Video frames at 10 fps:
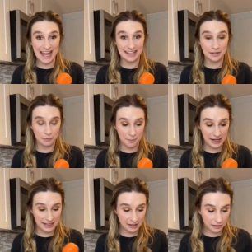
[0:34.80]
in the
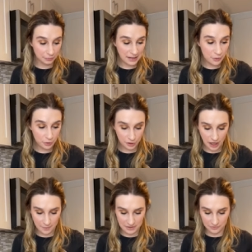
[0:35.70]
remaining three quarter
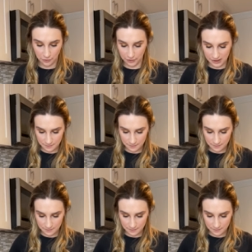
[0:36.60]
cups of cream,